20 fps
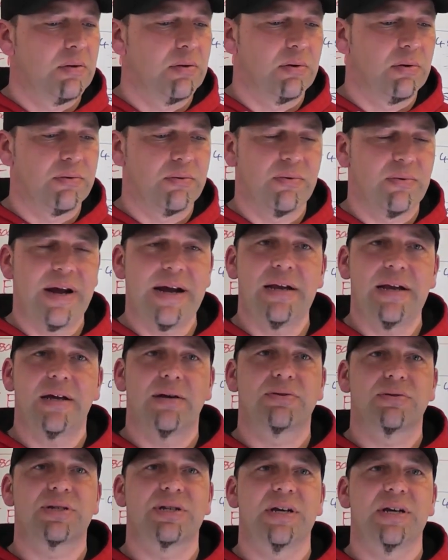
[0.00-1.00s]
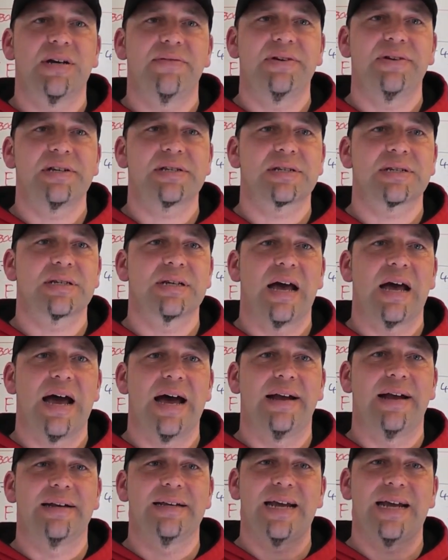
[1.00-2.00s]
radio service
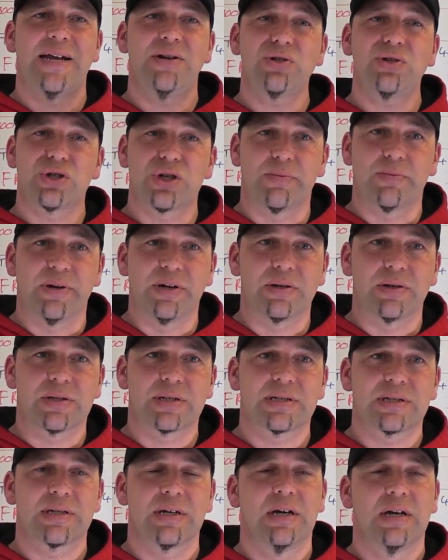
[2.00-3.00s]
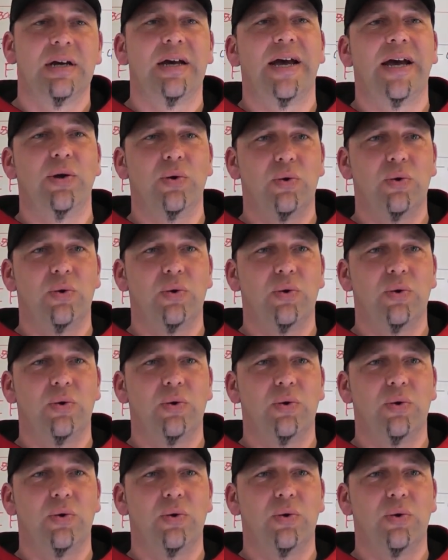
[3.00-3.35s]
and instruments in